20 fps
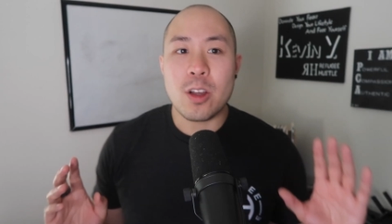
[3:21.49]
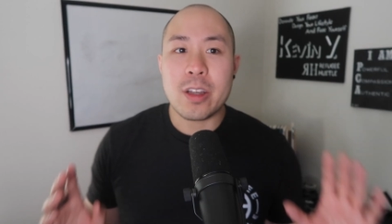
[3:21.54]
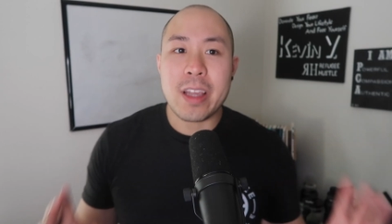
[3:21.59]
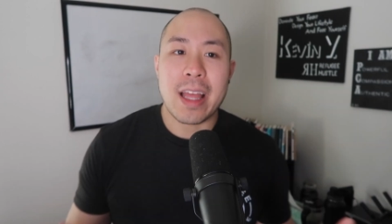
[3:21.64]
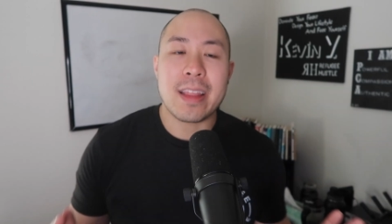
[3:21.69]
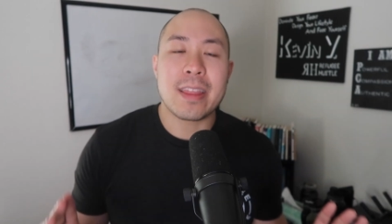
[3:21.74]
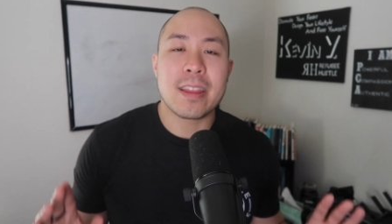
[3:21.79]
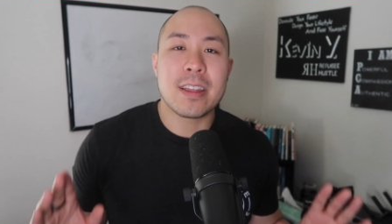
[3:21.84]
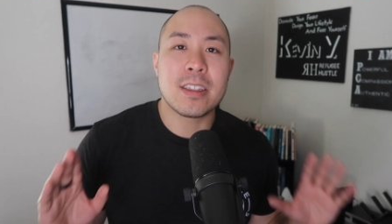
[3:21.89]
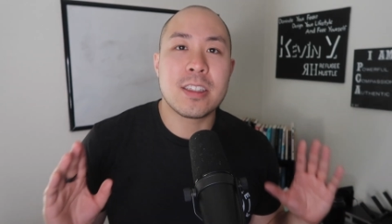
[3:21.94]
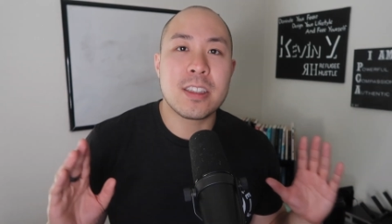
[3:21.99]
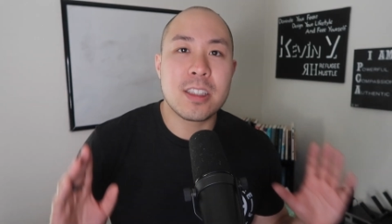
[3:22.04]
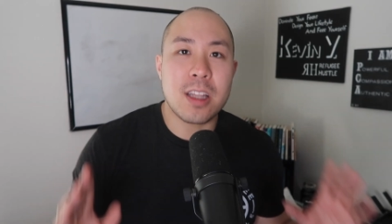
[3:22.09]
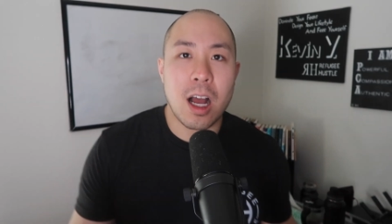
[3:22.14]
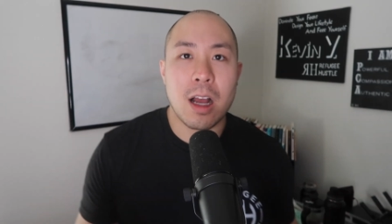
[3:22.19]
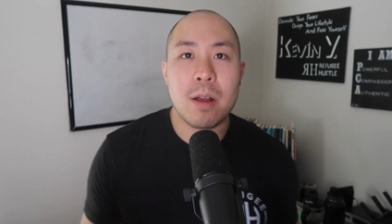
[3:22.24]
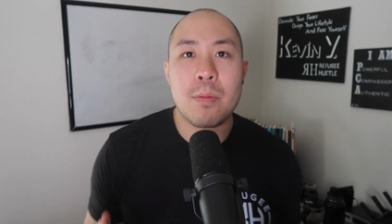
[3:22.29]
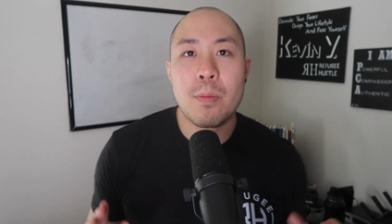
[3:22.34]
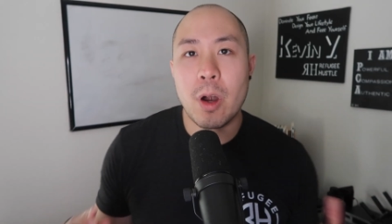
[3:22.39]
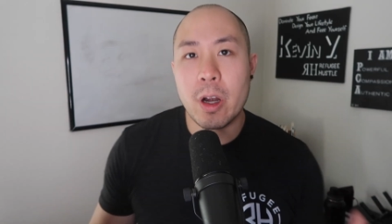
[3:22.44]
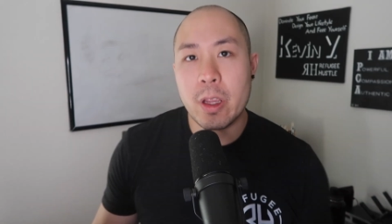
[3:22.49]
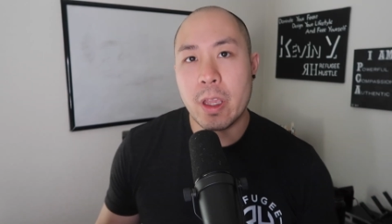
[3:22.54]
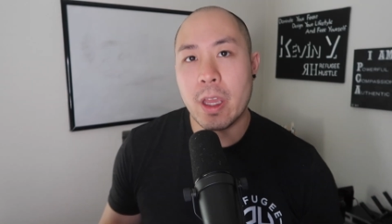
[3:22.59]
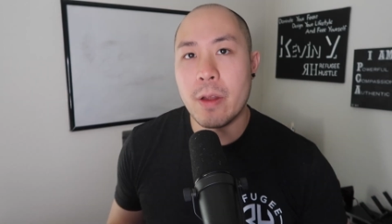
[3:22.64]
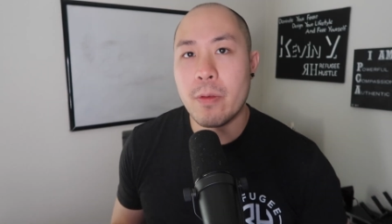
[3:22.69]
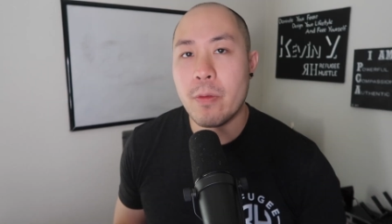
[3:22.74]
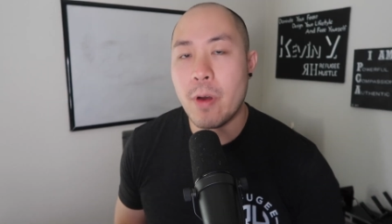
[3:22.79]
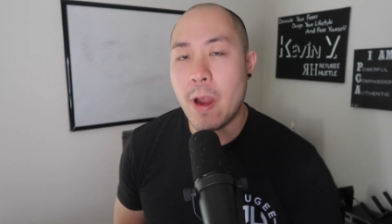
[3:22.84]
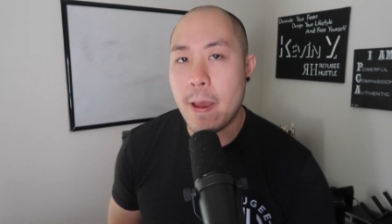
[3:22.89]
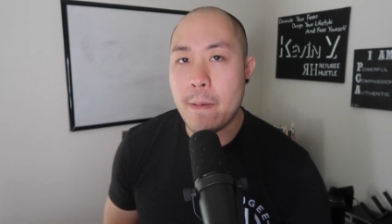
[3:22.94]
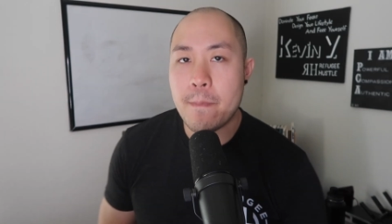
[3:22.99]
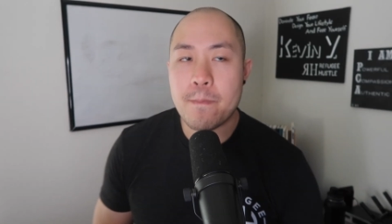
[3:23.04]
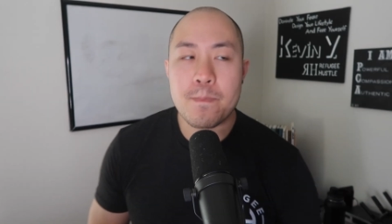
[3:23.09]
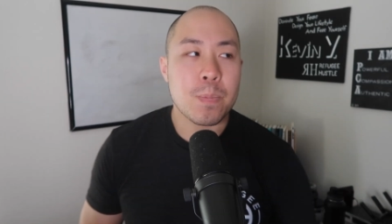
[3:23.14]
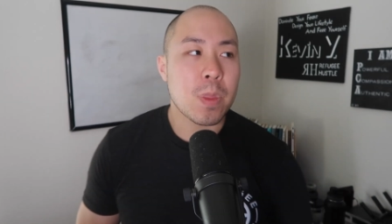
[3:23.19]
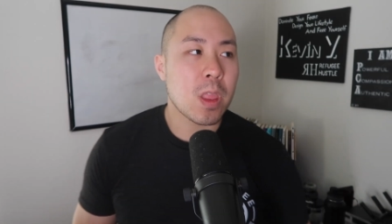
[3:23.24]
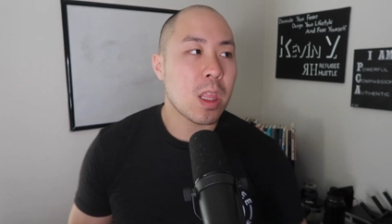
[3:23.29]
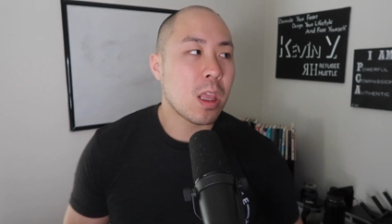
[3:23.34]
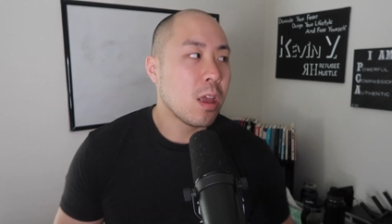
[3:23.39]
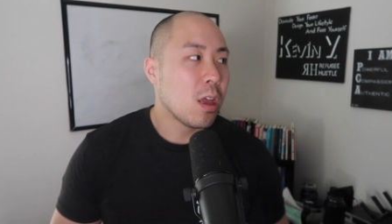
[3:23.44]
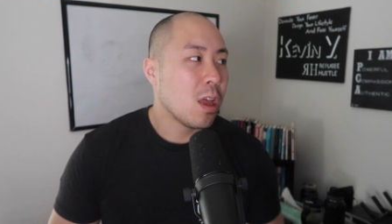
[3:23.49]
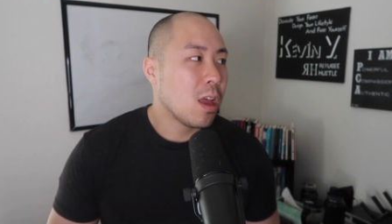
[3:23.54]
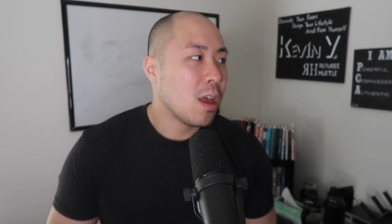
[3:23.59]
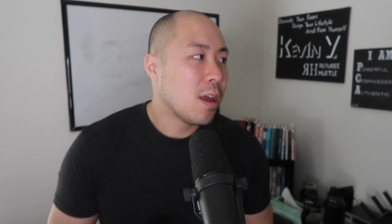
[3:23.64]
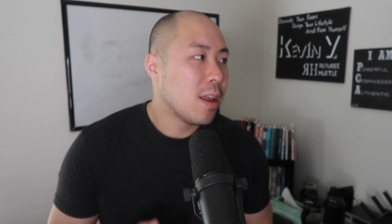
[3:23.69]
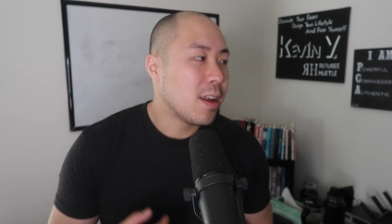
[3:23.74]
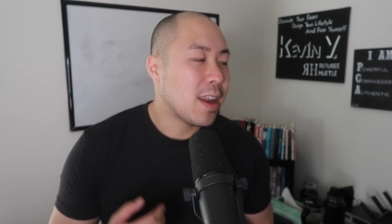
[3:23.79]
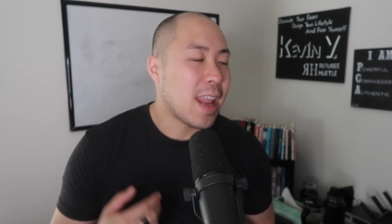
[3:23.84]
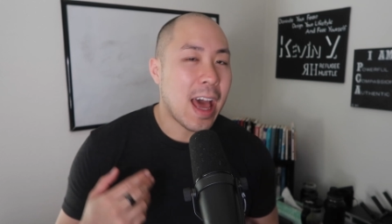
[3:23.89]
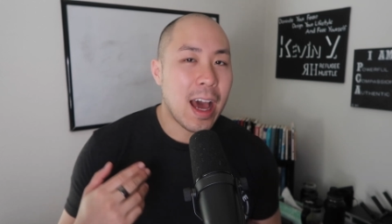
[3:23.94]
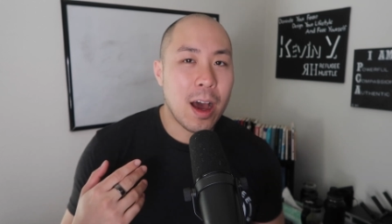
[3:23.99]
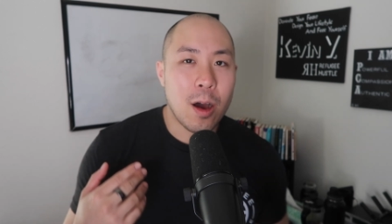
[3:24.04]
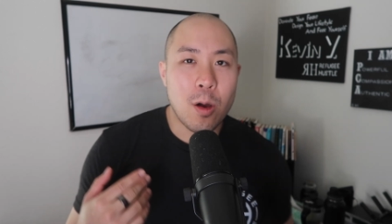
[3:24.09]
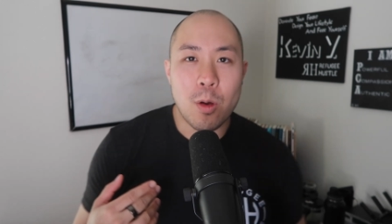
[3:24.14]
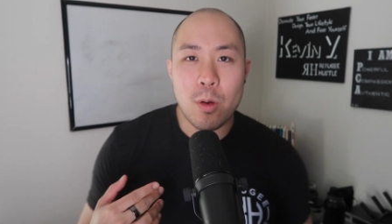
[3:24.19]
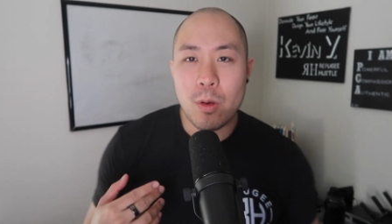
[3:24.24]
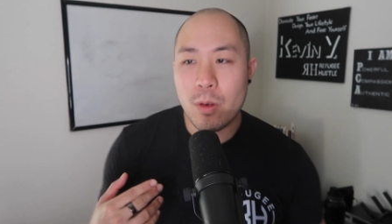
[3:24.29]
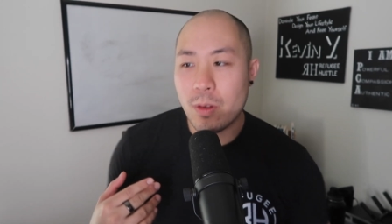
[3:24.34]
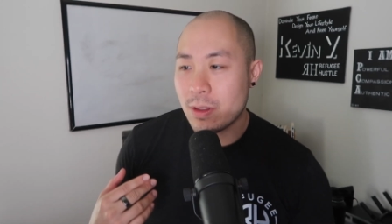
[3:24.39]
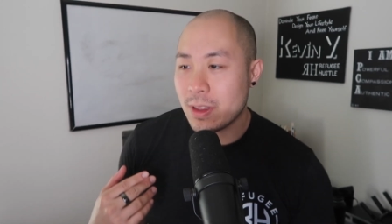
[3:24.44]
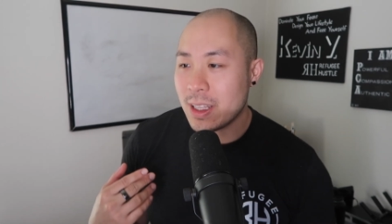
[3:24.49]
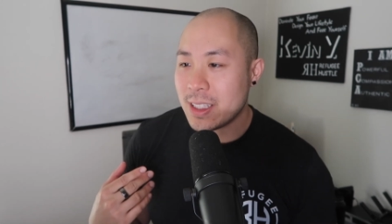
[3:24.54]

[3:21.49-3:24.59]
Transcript: look at the stock market, right? Now,